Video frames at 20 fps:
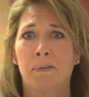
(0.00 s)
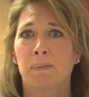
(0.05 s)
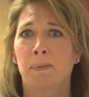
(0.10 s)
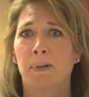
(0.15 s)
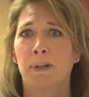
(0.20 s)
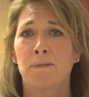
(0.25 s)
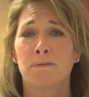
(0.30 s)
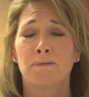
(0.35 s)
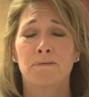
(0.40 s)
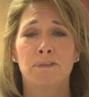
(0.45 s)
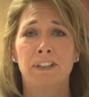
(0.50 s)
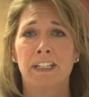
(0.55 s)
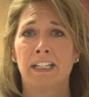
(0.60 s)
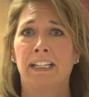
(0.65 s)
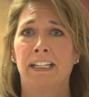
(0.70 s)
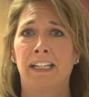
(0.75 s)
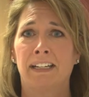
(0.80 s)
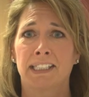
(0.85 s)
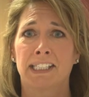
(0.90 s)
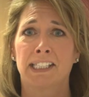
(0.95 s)
We're
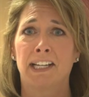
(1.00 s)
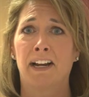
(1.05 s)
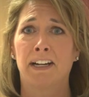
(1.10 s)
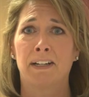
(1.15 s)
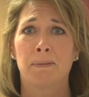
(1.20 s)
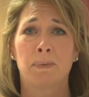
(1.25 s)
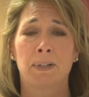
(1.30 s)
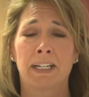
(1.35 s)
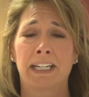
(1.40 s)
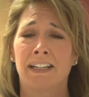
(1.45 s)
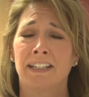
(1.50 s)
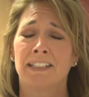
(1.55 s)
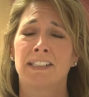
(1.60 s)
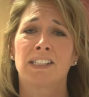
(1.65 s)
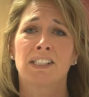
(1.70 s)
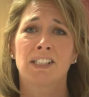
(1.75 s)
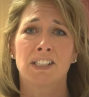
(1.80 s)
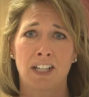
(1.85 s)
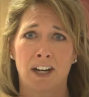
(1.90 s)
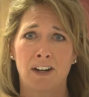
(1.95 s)
really excited. We're getting
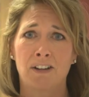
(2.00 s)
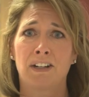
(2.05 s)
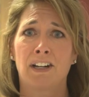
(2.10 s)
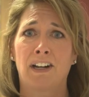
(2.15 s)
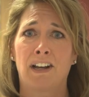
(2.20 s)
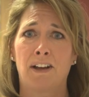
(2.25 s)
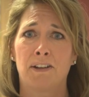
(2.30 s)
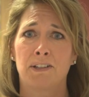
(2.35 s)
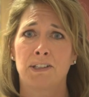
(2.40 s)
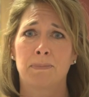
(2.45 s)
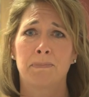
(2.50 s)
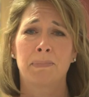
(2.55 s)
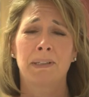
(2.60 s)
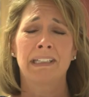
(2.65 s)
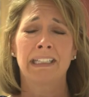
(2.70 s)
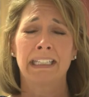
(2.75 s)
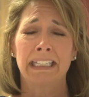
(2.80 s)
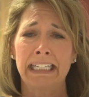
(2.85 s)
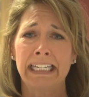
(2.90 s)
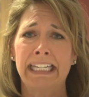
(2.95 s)
so close.
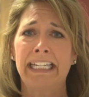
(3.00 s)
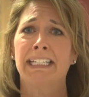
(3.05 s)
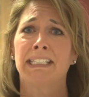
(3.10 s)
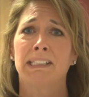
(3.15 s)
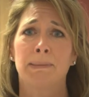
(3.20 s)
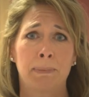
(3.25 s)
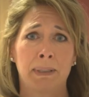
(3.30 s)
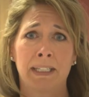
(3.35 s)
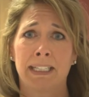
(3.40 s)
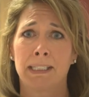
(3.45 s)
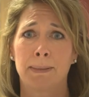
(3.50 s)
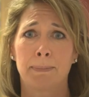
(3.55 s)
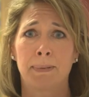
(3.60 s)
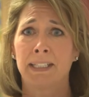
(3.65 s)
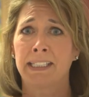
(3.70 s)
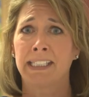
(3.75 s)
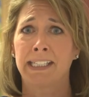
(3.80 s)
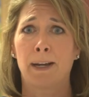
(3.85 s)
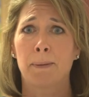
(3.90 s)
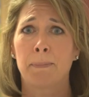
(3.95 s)
Please, please,
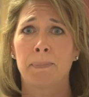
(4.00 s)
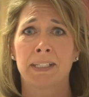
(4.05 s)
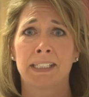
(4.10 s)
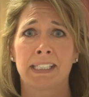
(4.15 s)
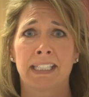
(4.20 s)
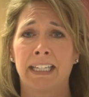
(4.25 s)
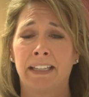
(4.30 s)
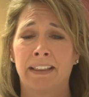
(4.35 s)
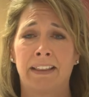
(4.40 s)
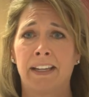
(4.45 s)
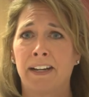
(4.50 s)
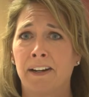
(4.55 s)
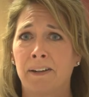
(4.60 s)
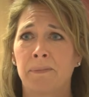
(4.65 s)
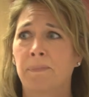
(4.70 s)
please help us get there.